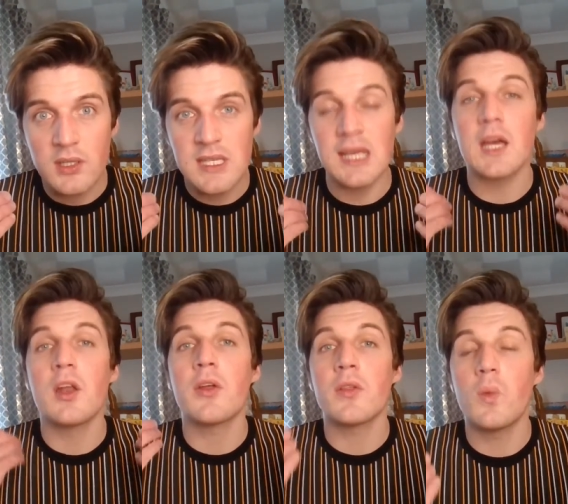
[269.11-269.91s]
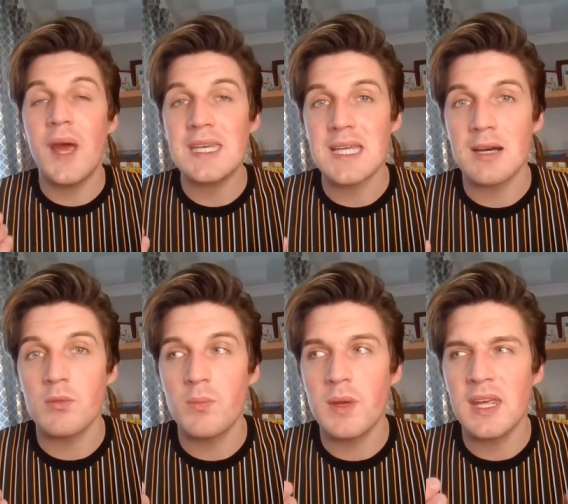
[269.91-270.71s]
taking a lot of the weight
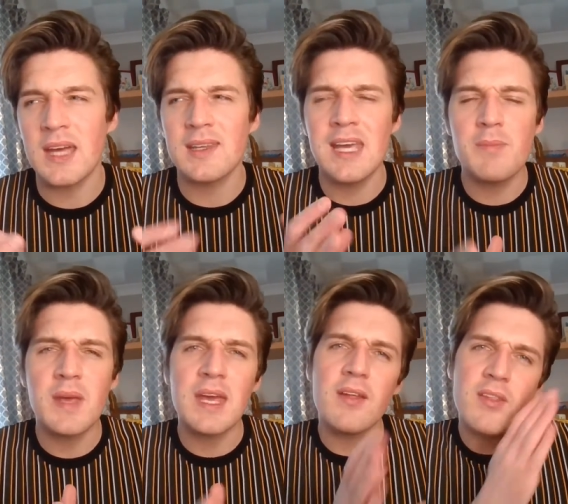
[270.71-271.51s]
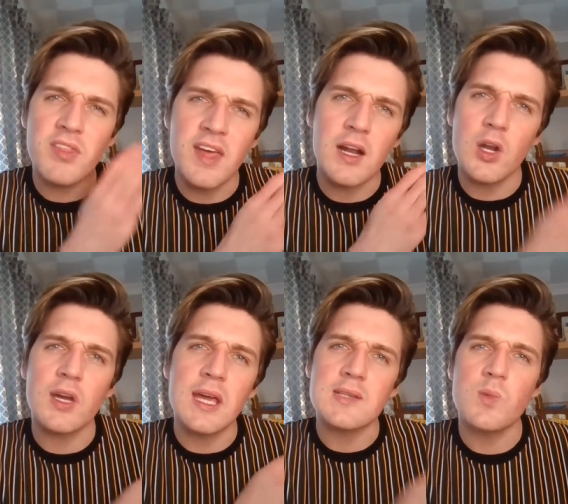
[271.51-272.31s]
out, but yet keeping it thick
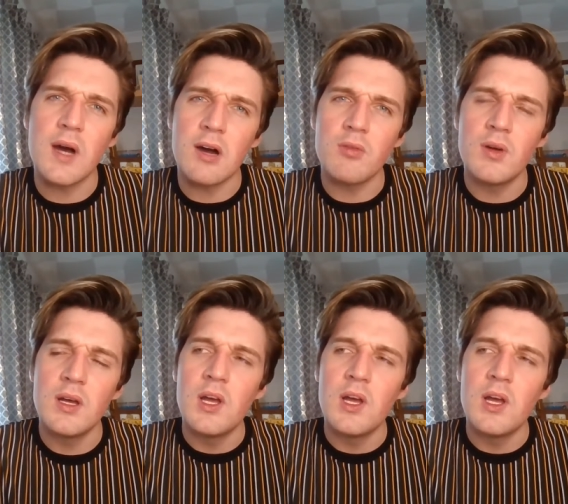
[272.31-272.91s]
looking as well,